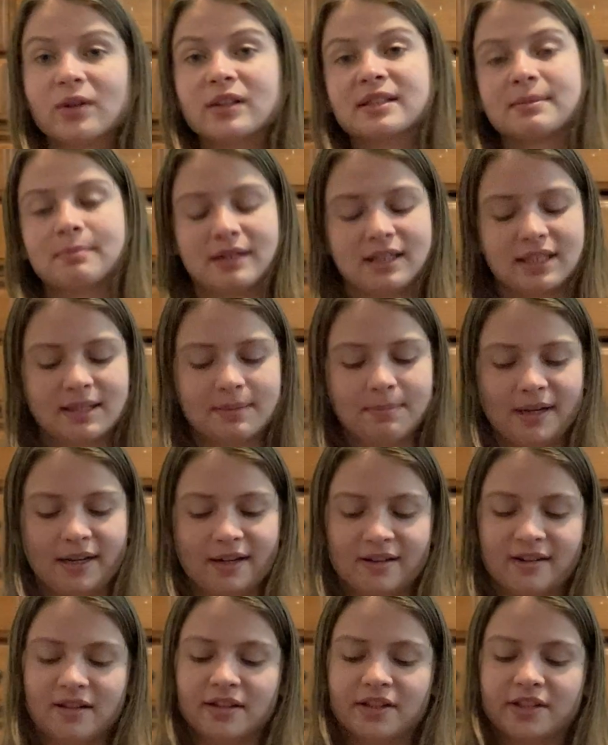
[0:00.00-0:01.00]
must be
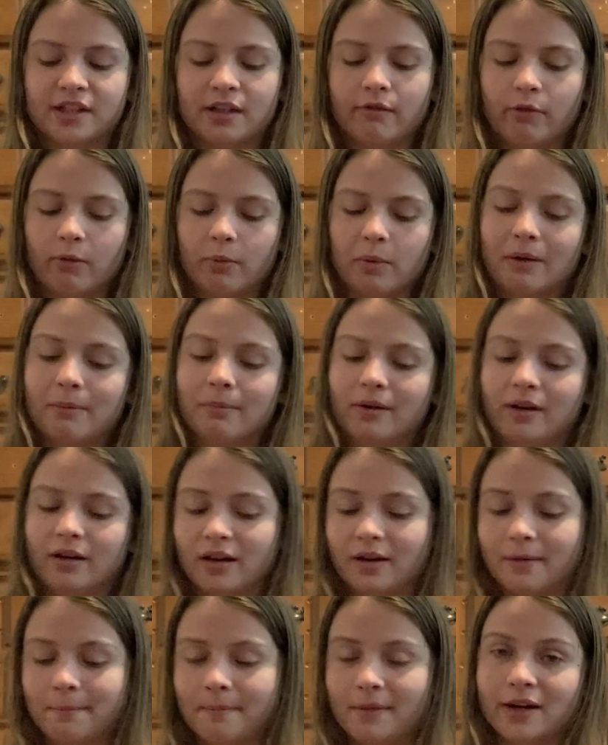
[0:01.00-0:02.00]
acknowledged everywhere but not
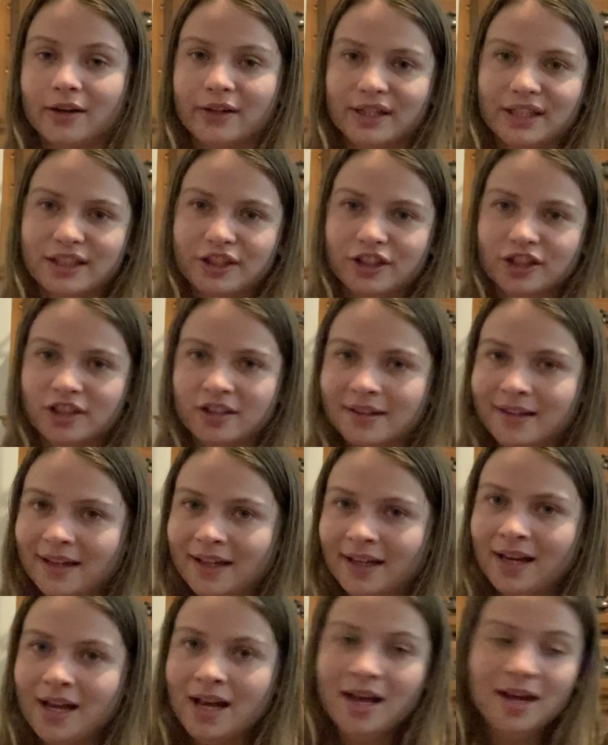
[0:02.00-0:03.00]
at marriage.
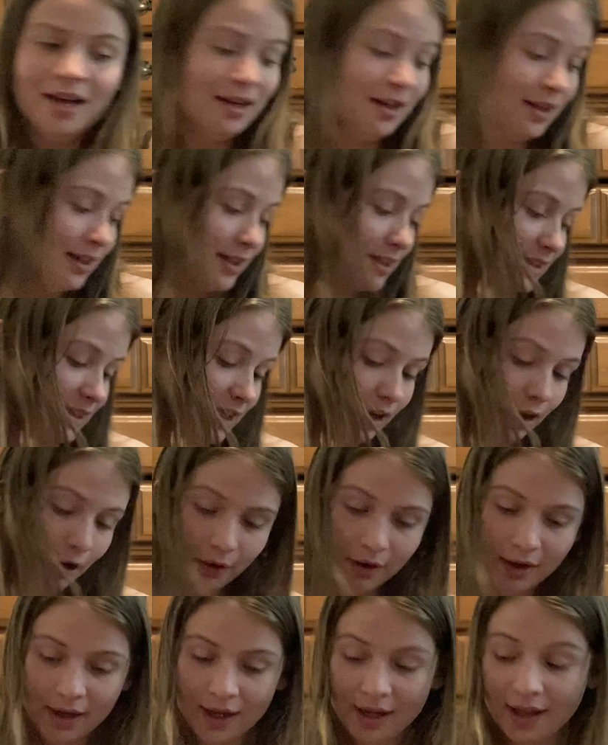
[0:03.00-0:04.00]
So
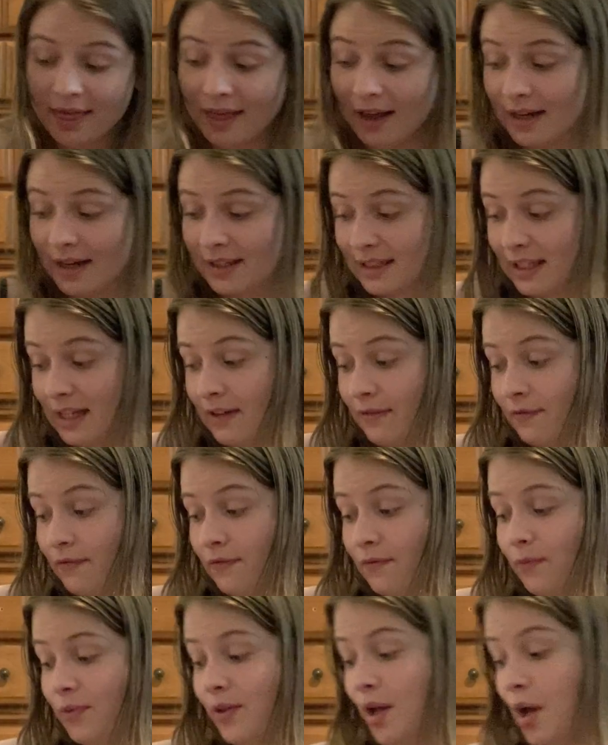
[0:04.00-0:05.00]
that is it.
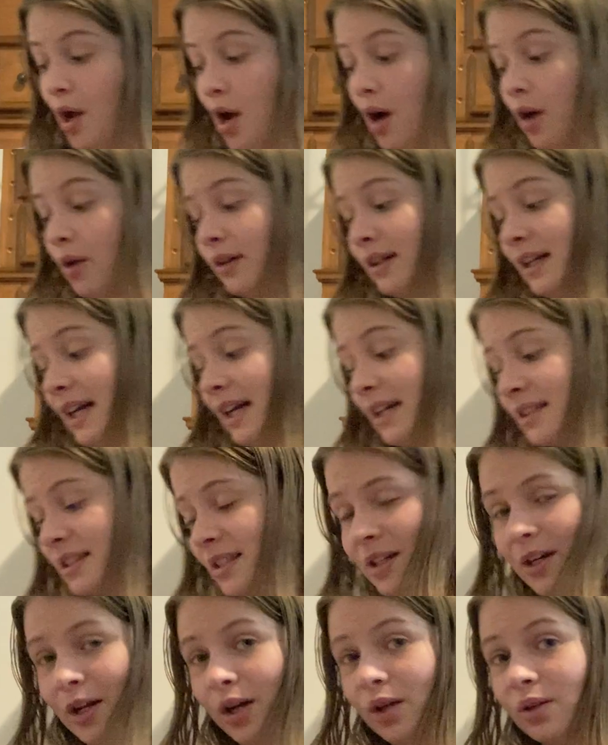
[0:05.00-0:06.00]
Oh, next,
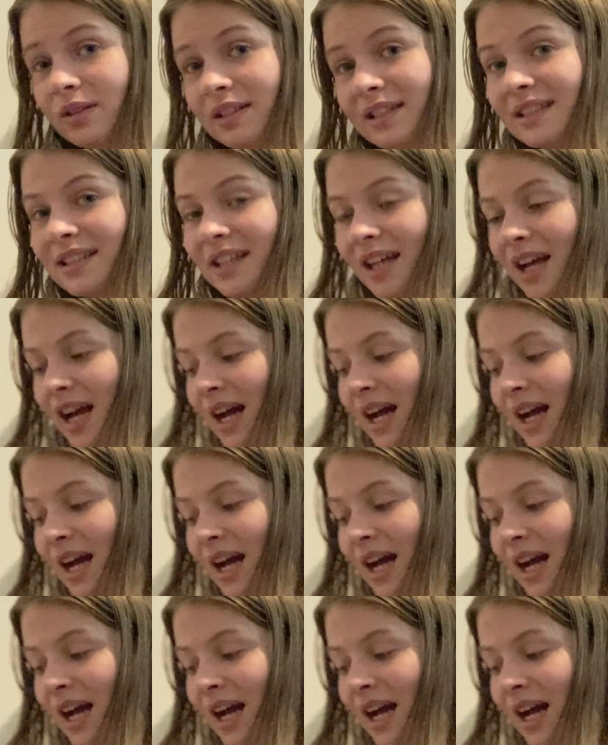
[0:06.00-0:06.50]
notes.